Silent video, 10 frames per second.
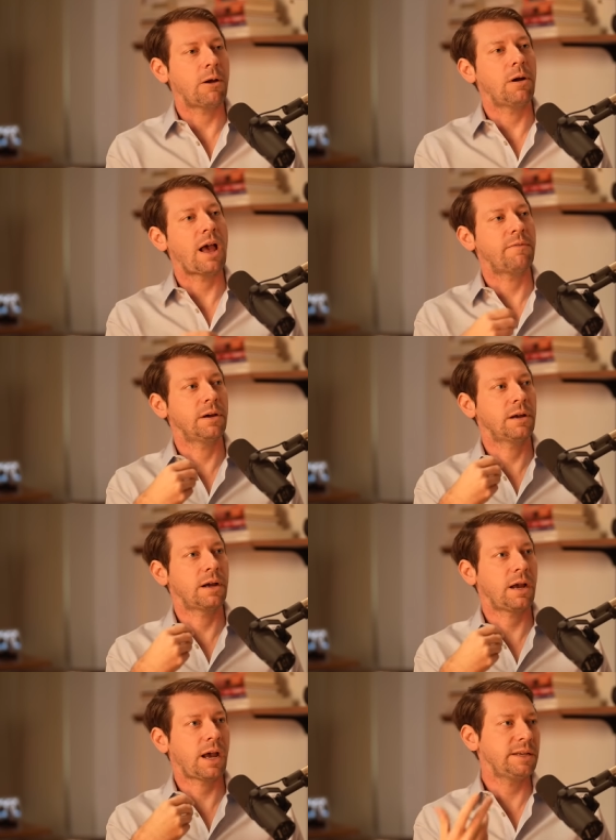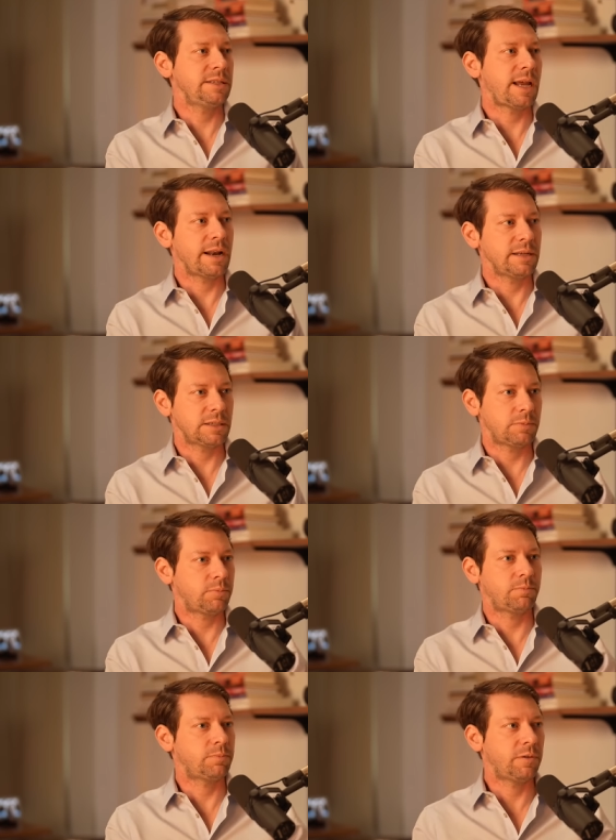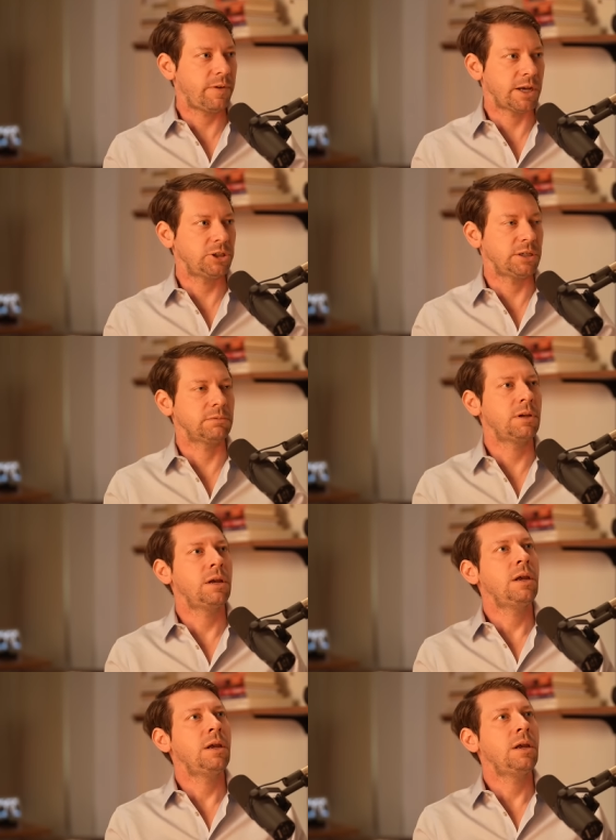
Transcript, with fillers: I will have a high status profession.